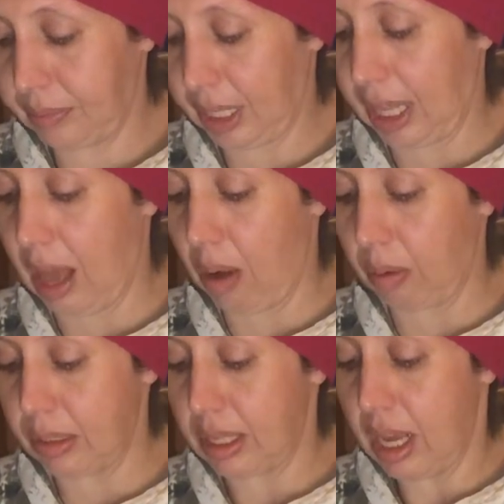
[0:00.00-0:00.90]

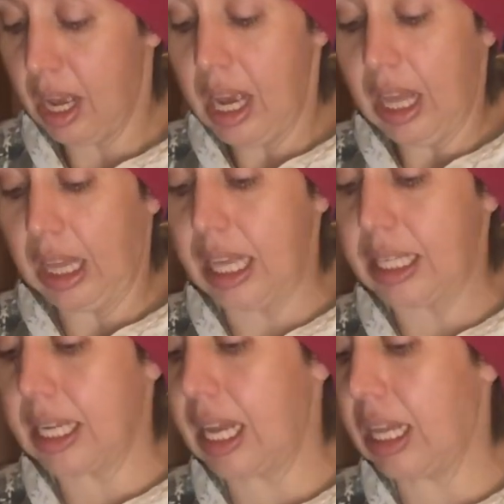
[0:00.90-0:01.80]
Clouds.
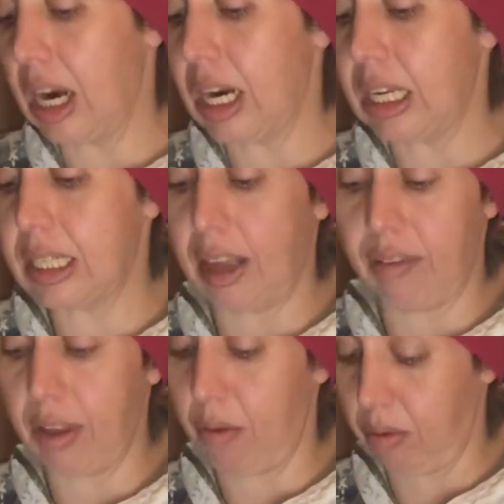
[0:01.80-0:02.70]
Listen, there is
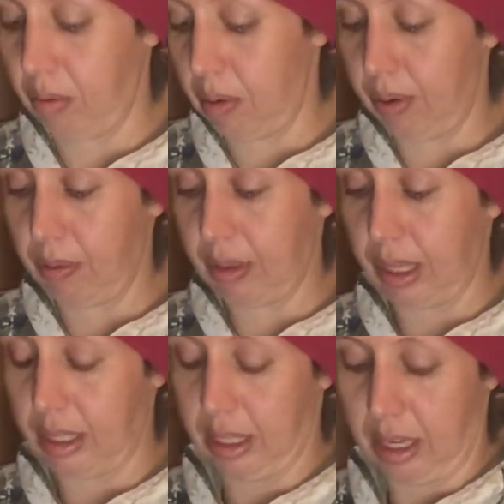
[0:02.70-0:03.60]
definitely, let me read what
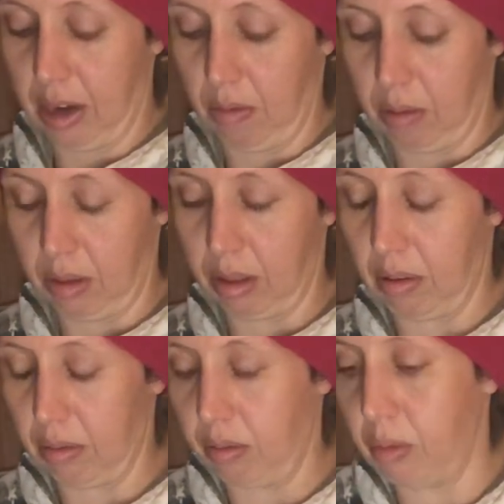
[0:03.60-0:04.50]
this says. I know what
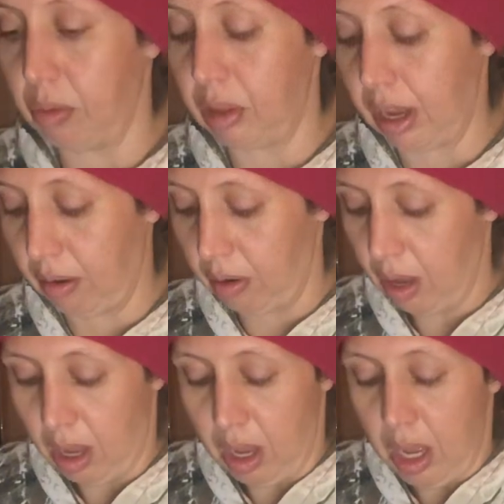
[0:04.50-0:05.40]
the, they,
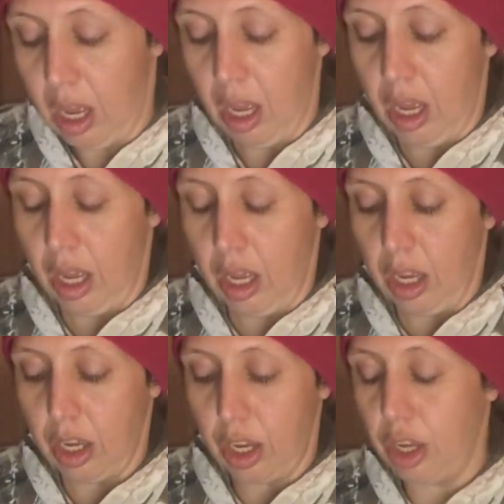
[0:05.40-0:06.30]

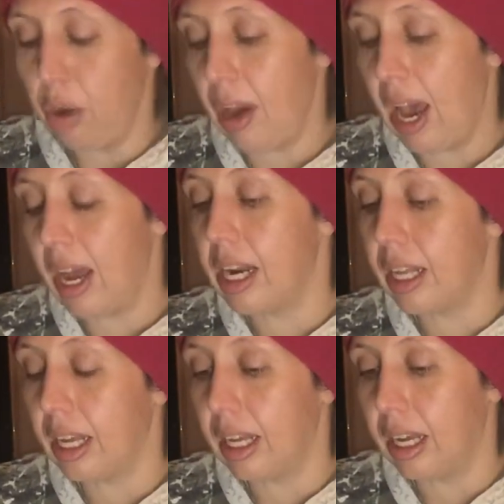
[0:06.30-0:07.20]
you had
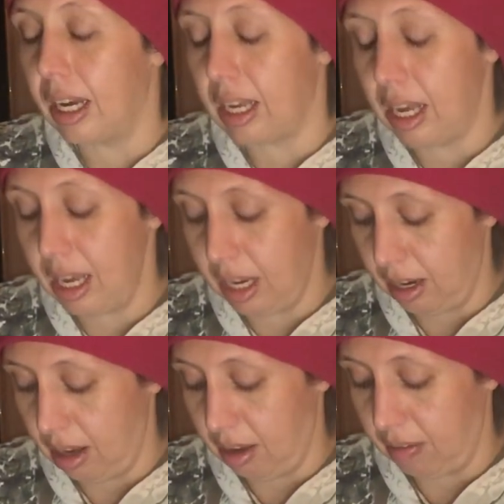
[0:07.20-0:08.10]
a, a king
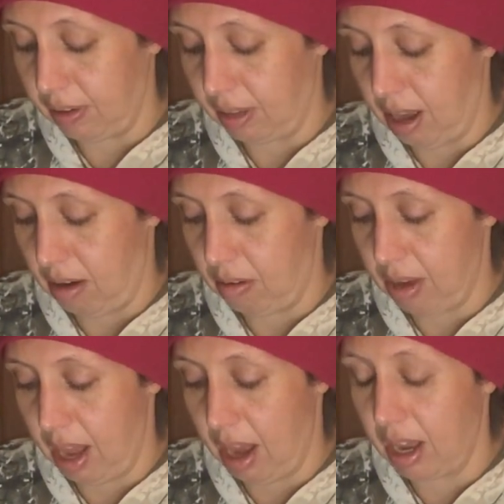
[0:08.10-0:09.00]
of cloud,
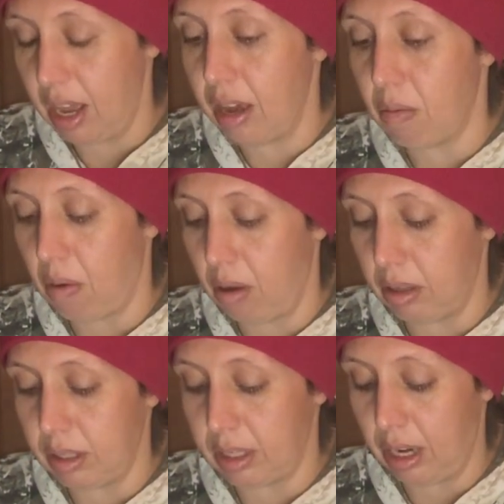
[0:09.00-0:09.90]
okay, a king of
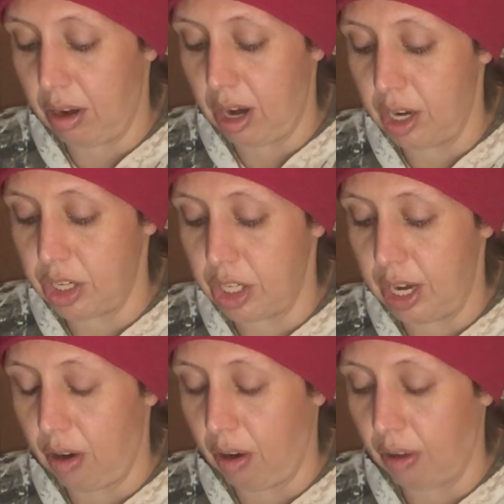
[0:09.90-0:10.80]
wands in your
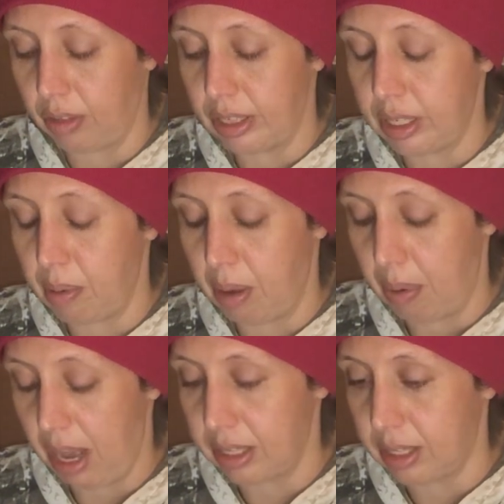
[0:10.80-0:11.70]
energy, or this could be a
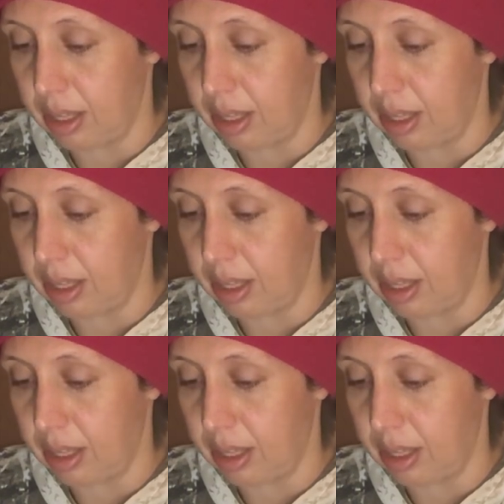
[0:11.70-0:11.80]
past